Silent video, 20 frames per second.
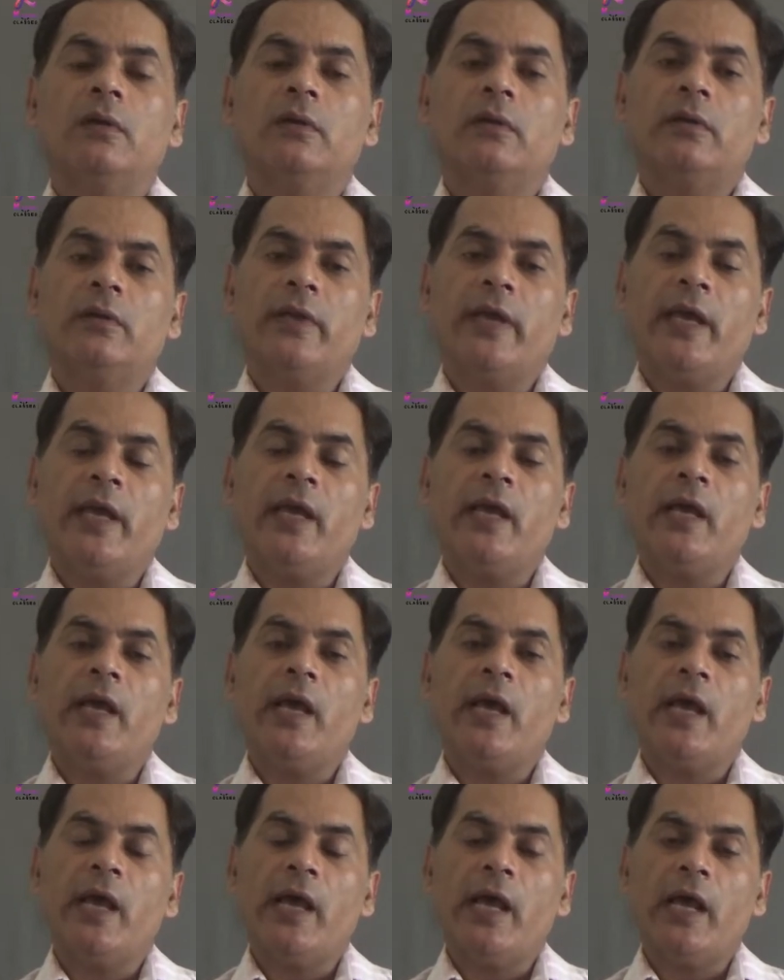
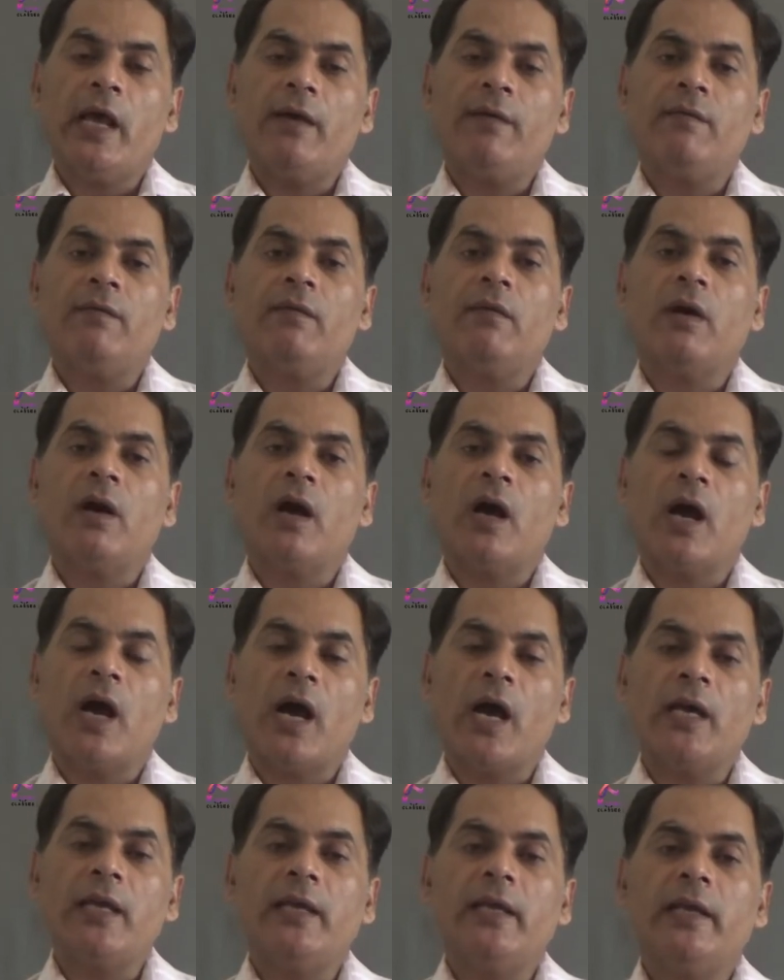they have high